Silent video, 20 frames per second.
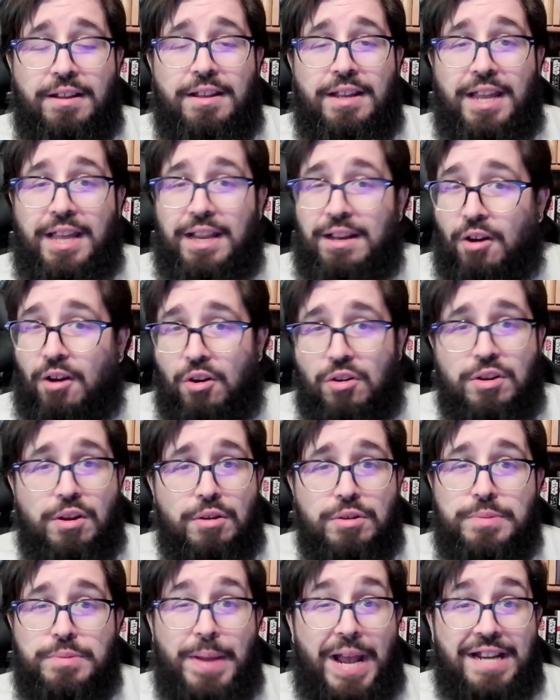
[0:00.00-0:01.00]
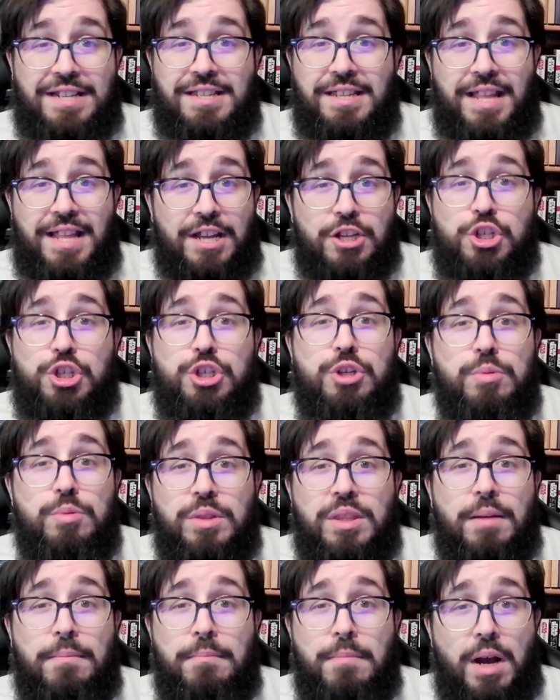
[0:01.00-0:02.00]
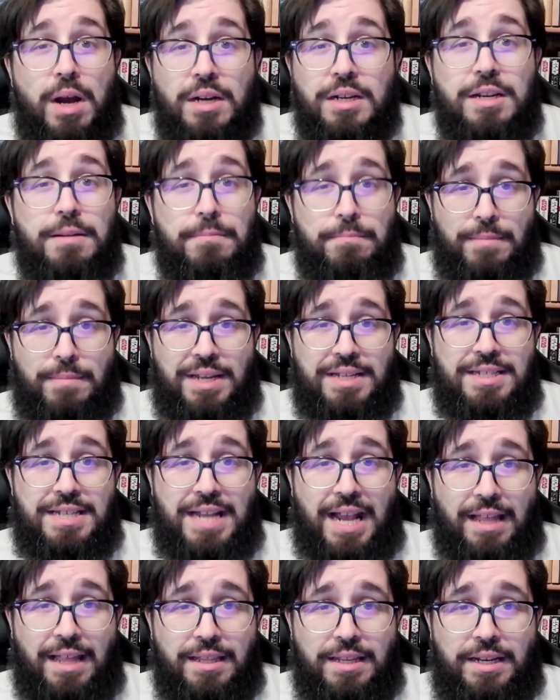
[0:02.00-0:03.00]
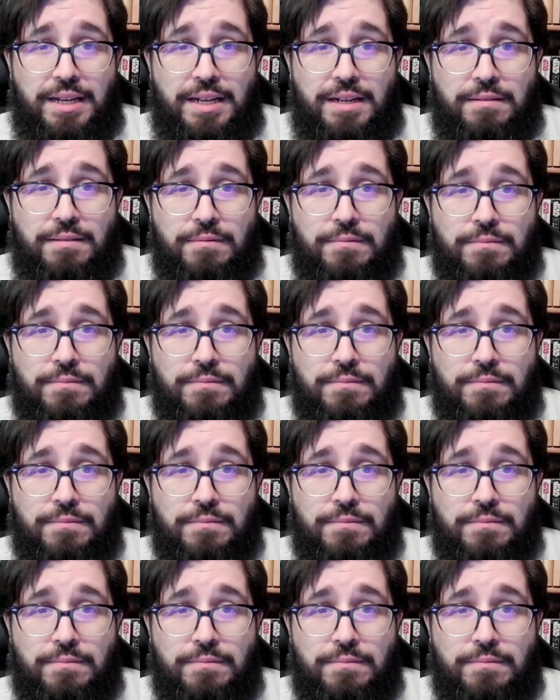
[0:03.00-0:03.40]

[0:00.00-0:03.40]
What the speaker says: It all goes back to that shoot the monk mentality.